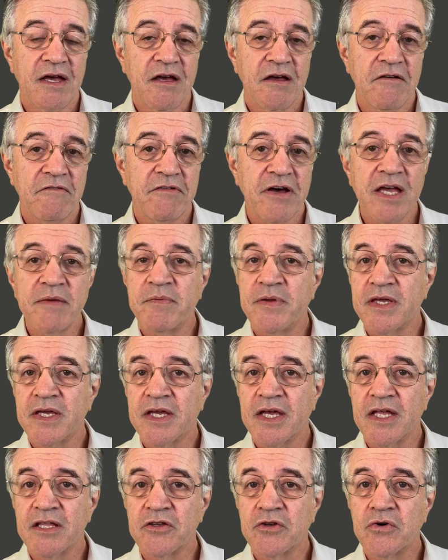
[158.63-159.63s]
Vaping
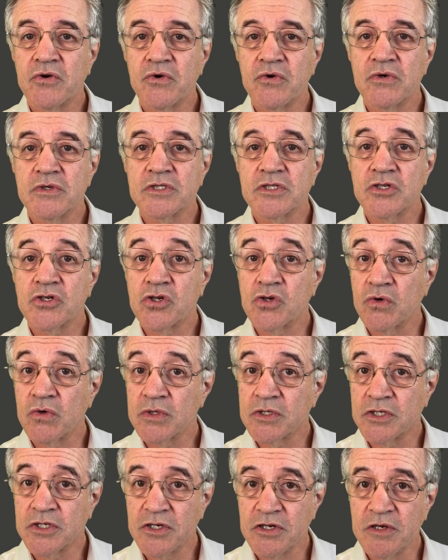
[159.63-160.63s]
can cause
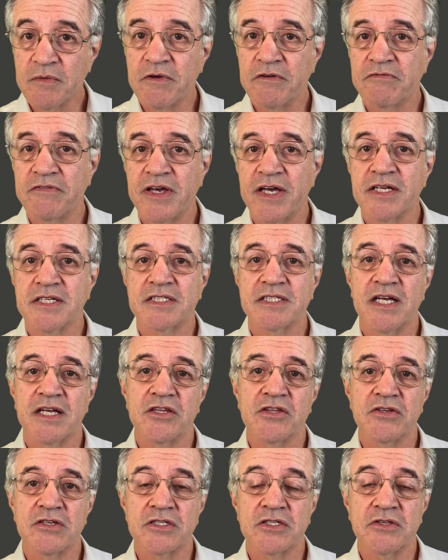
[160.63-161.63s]
short-term effects
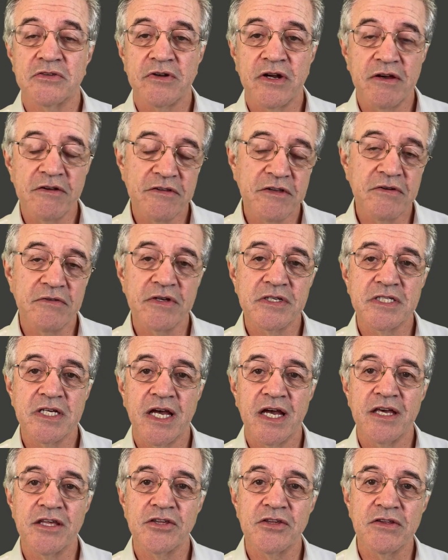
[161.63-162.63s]
such as throat
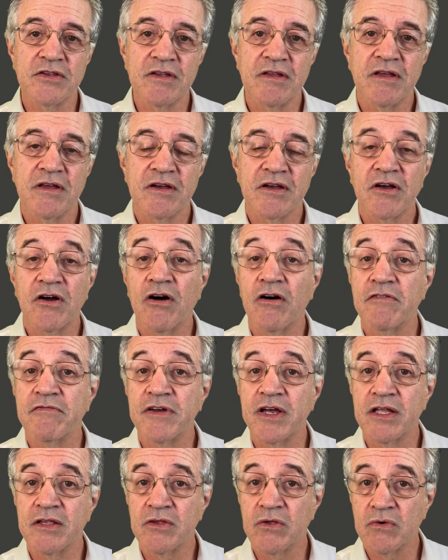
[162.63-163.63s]
irritation, cough
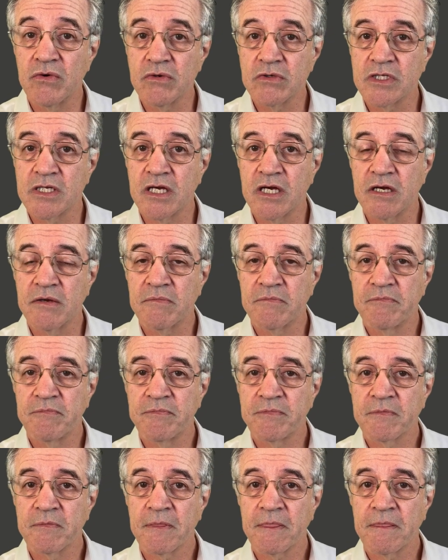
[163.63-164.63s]
and nausea,
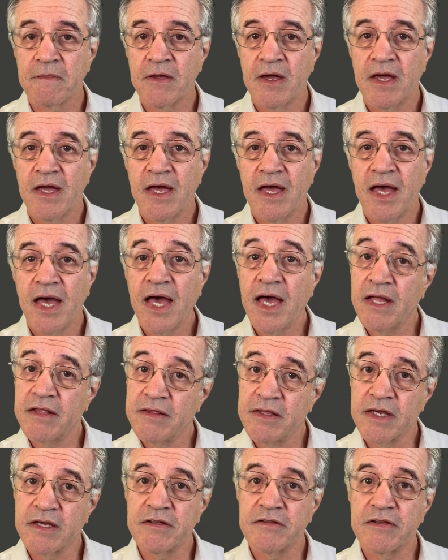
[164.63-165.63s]
and
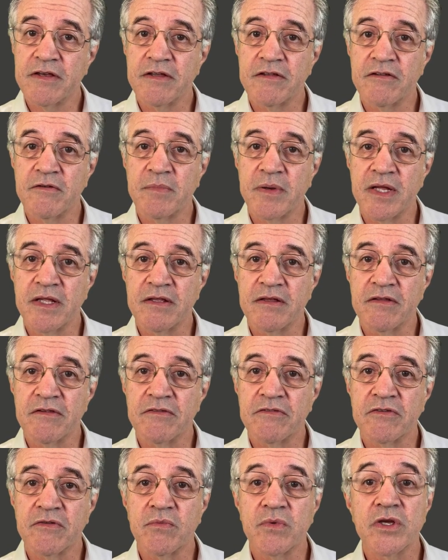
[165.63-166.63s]
nicotine
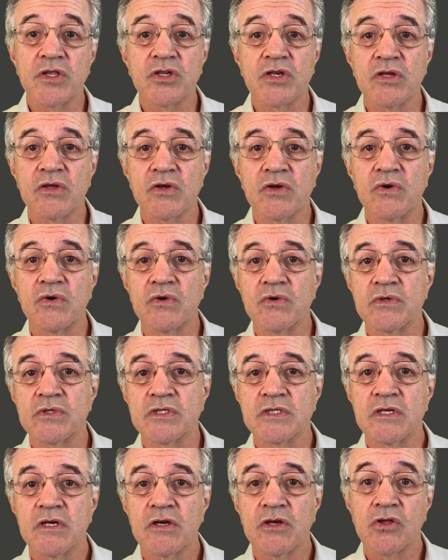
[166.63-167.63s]
dependence, which can
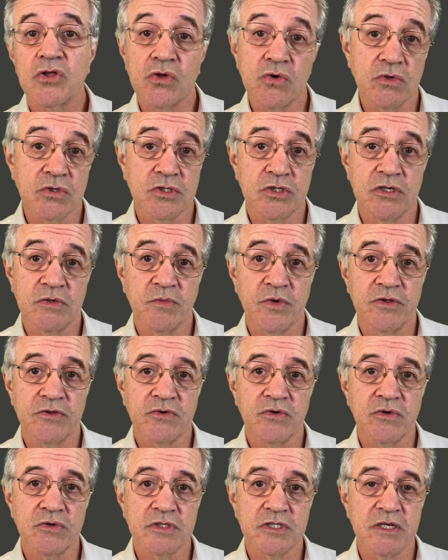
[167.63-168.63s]
cause short-term
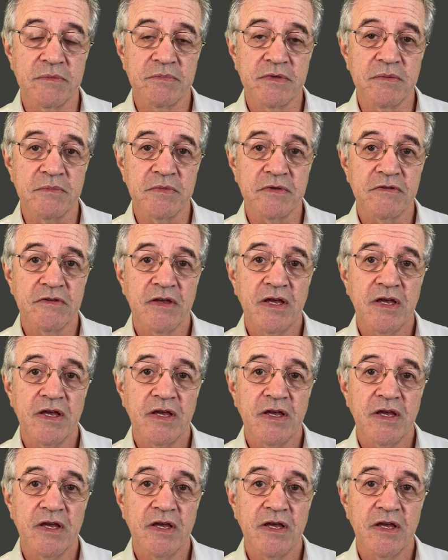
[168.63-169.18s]
withdrawal symptoms,